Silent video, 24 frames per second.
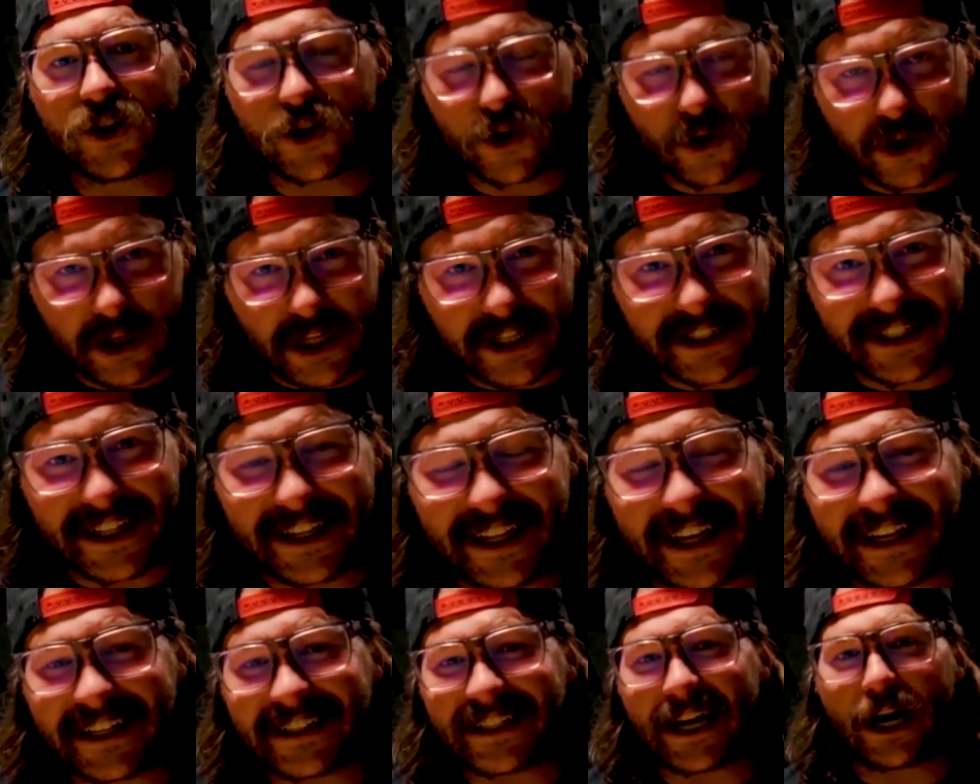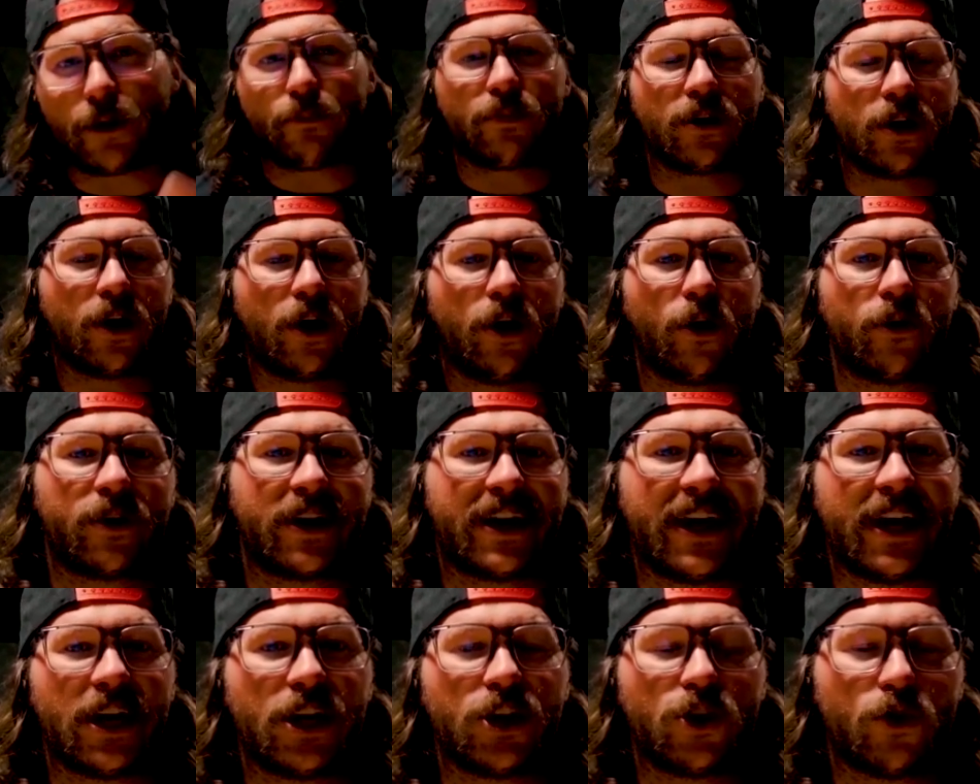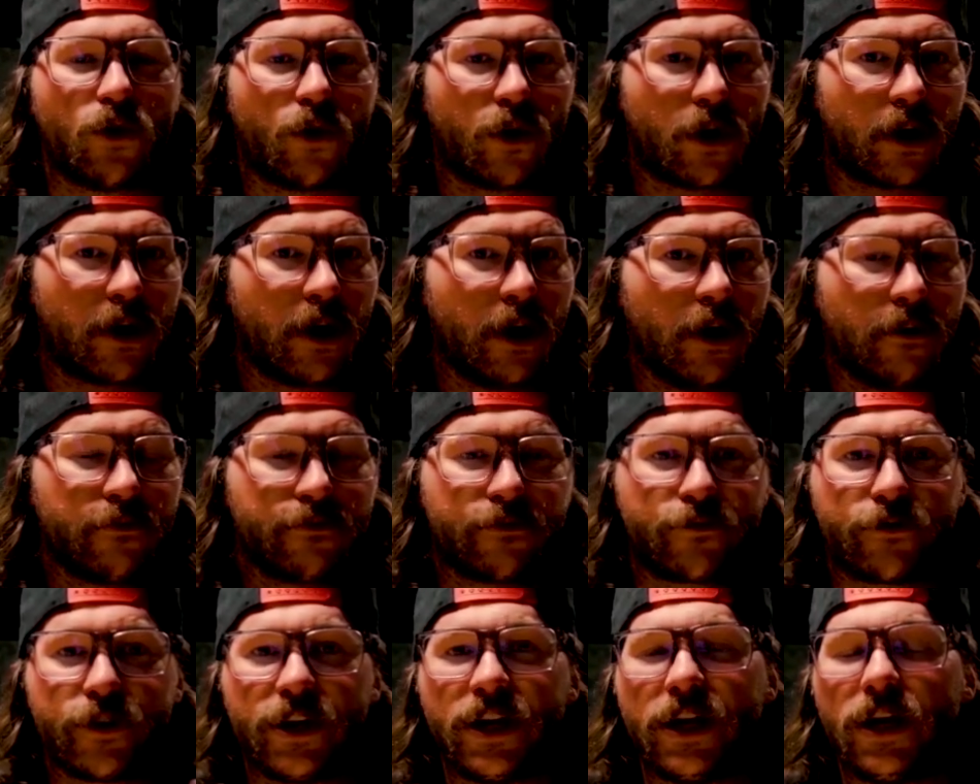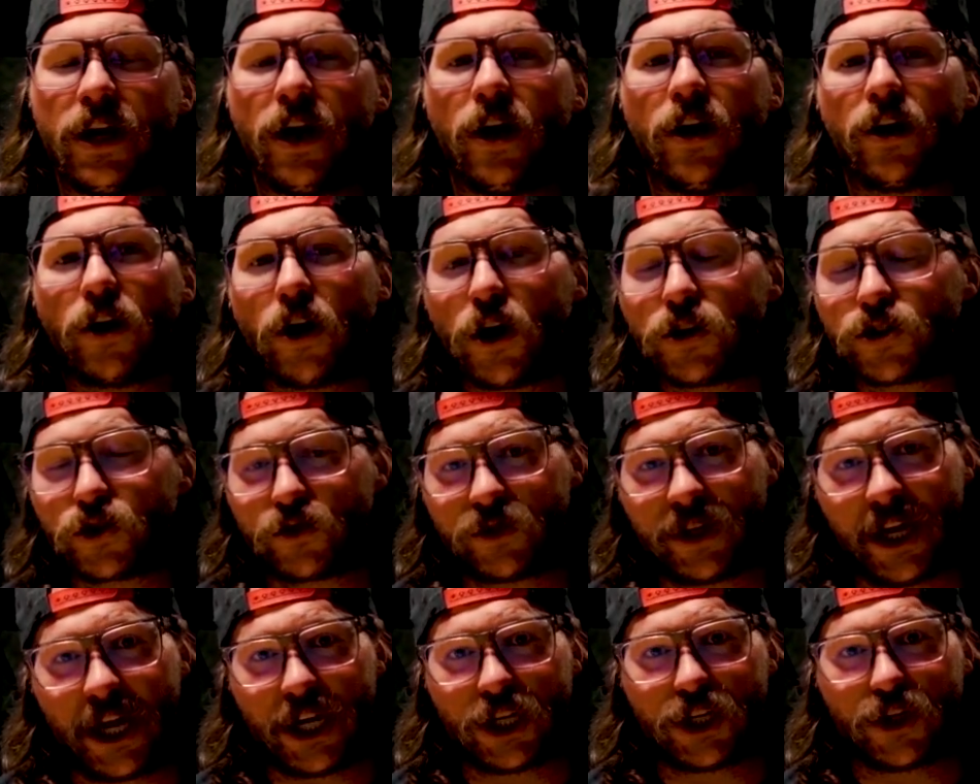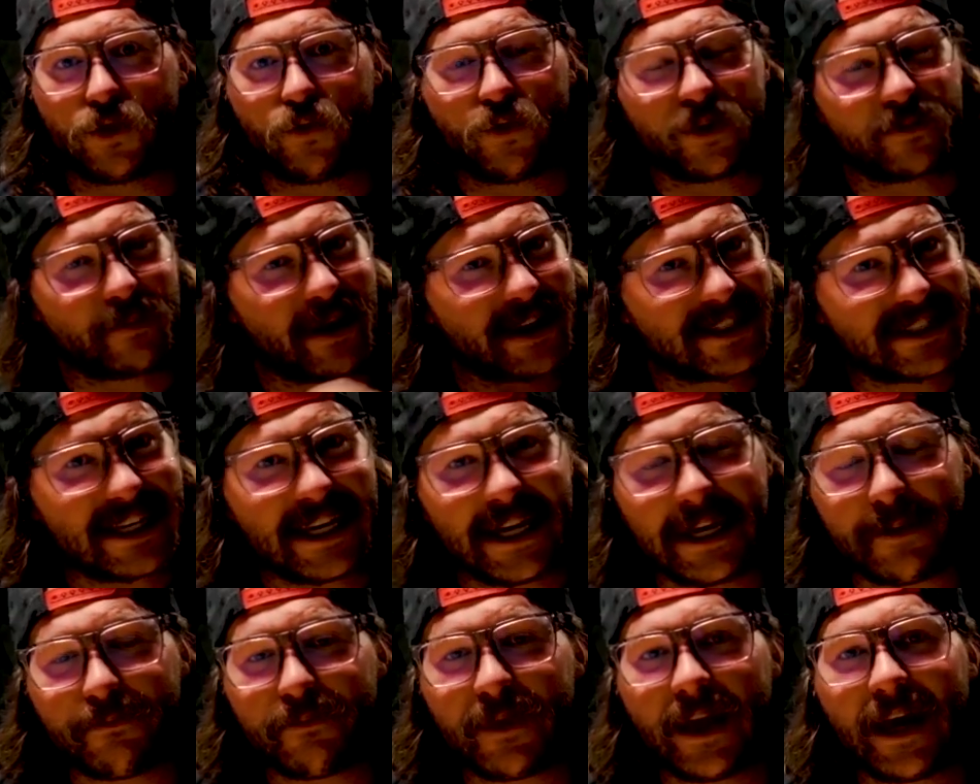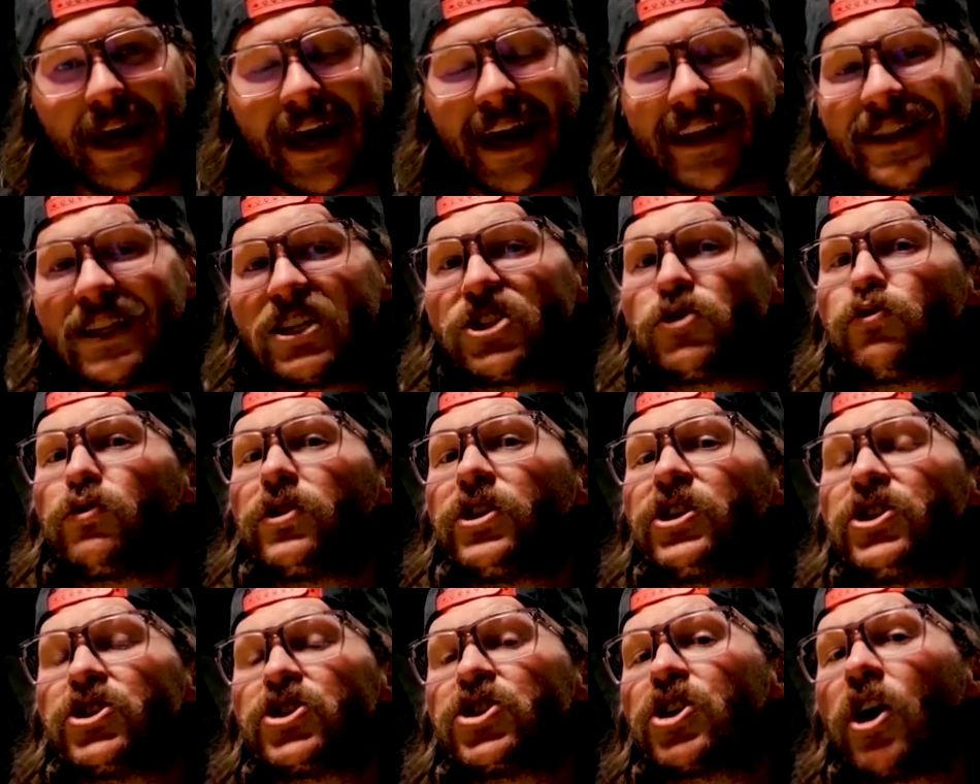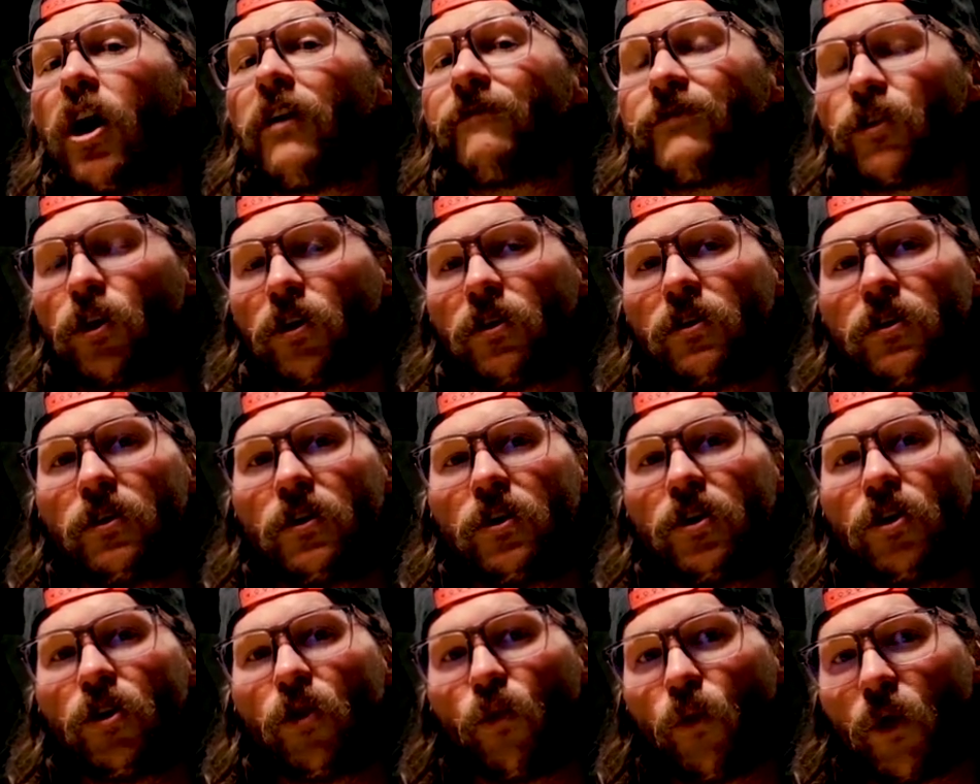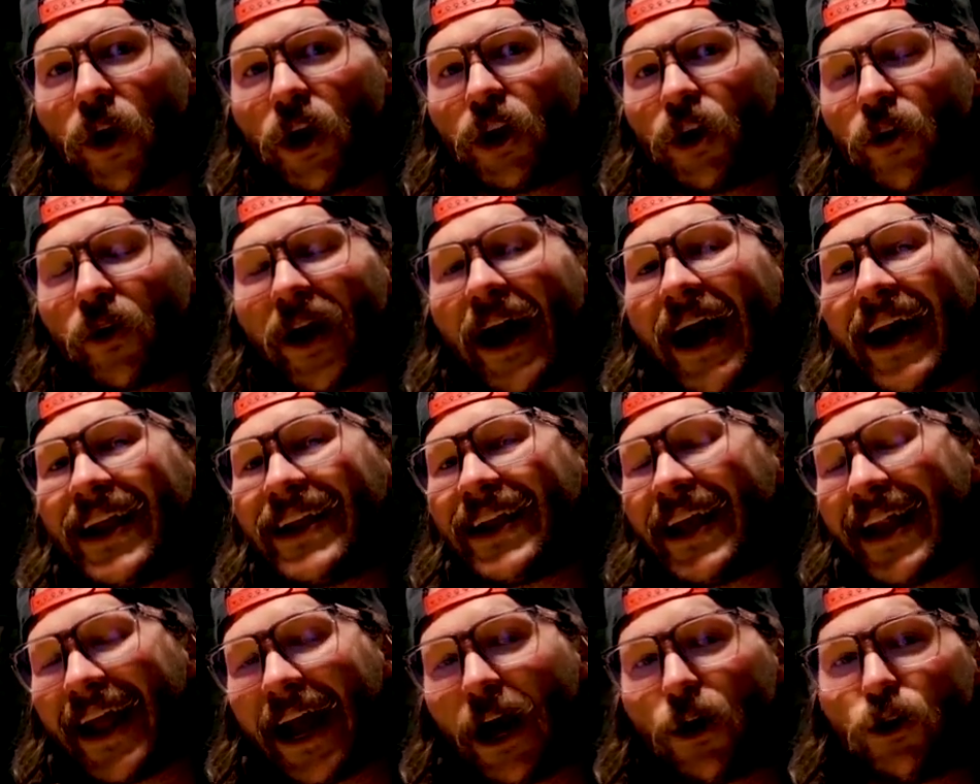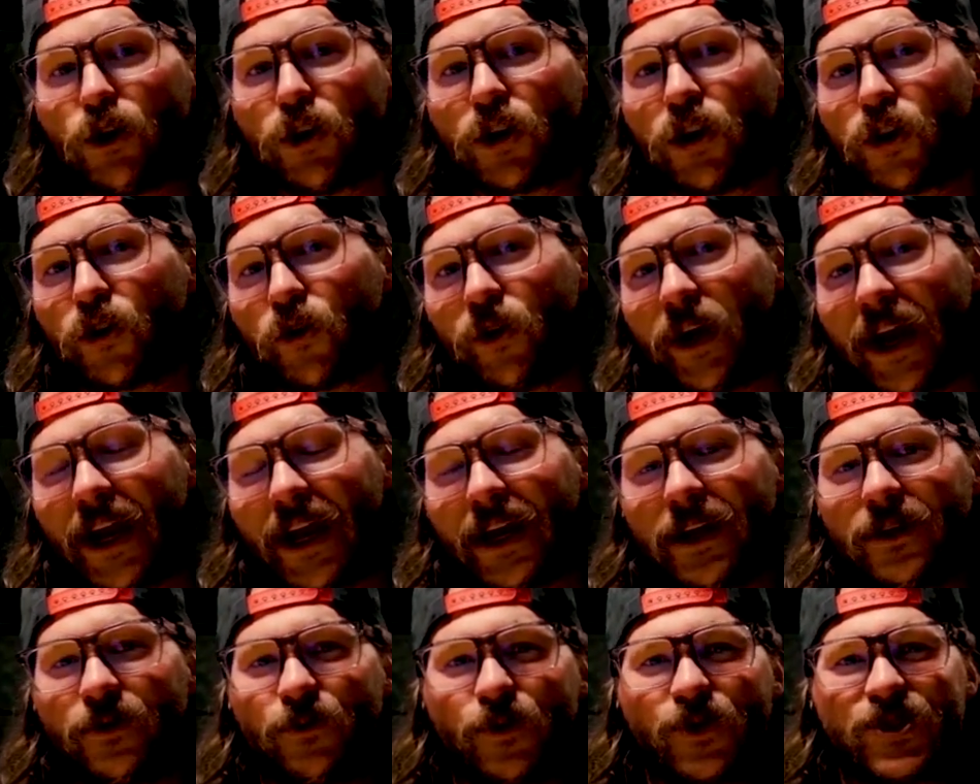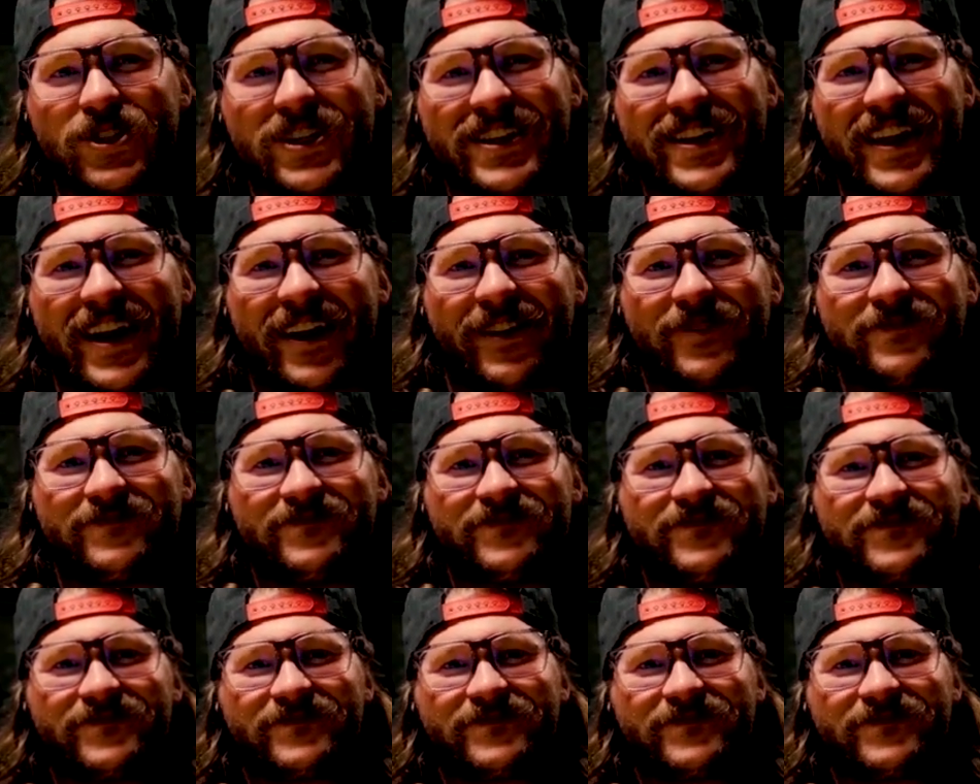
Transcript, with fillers: So click the link down below, get your free consultation with my team, and let's really discover where you're at and how you can create it. We'll see you there.